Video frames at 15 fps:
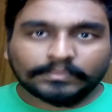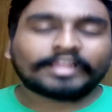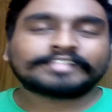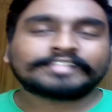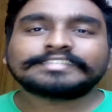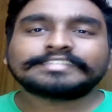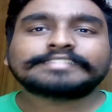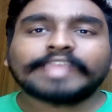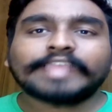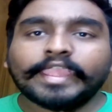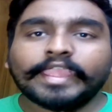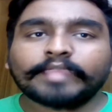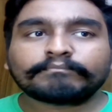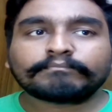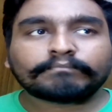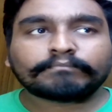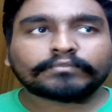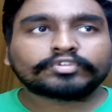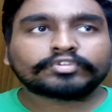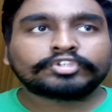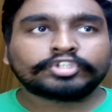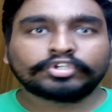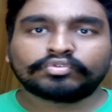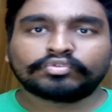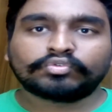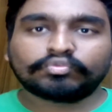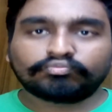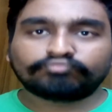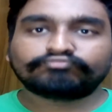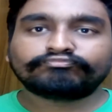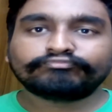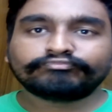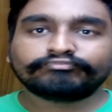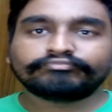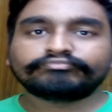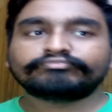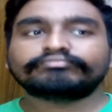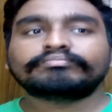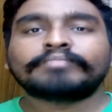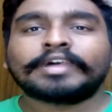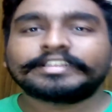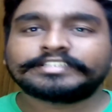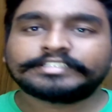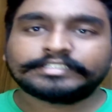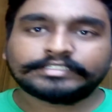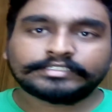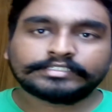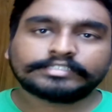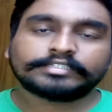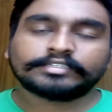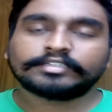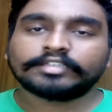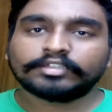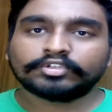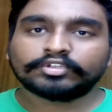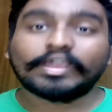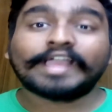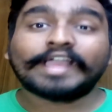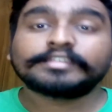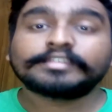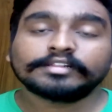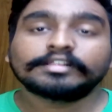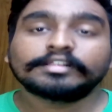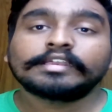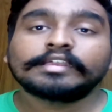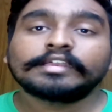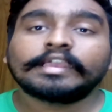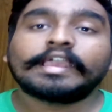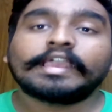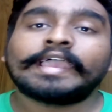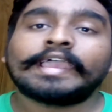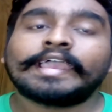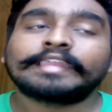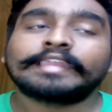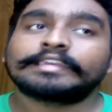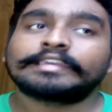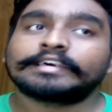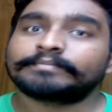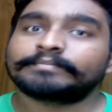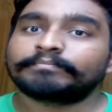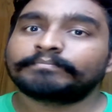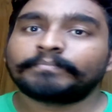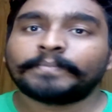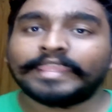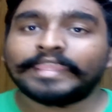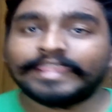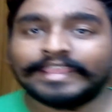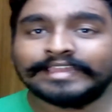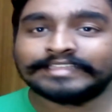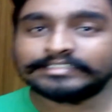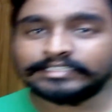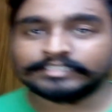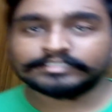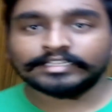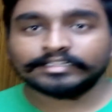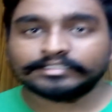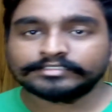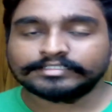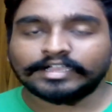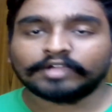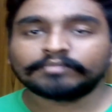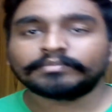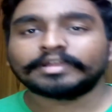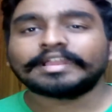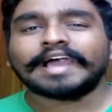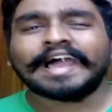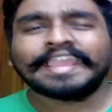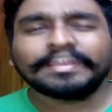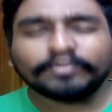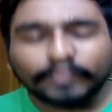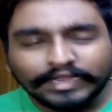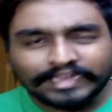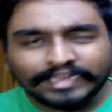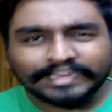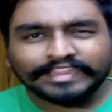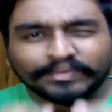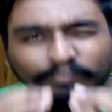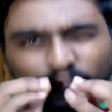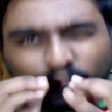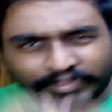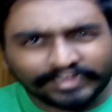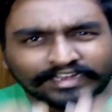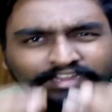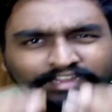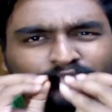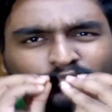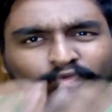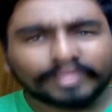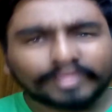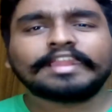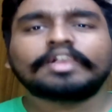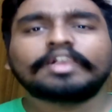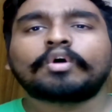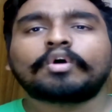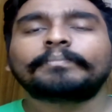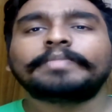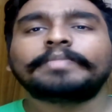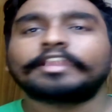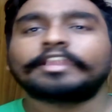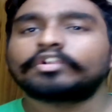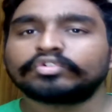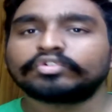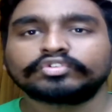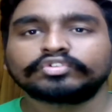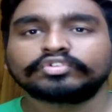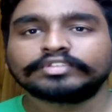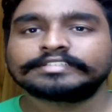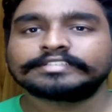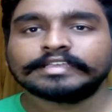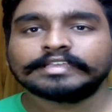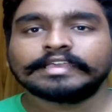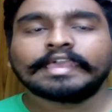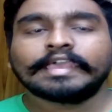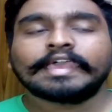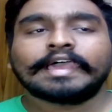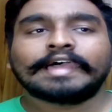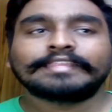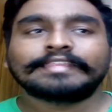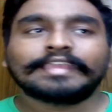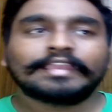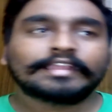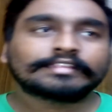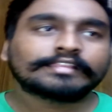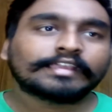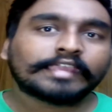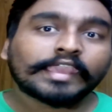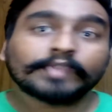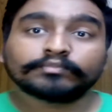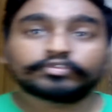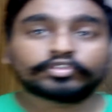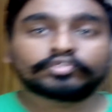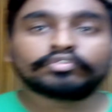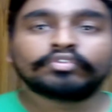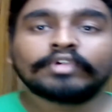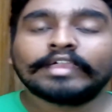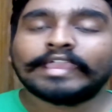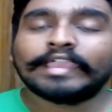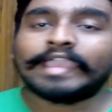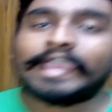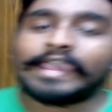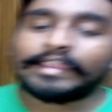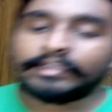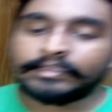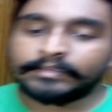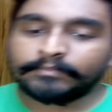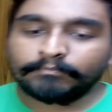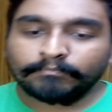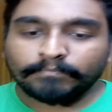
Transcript: let's just say, too much to handle, and they can easily shut this down. But I really hope they don't do this and they let the game through, and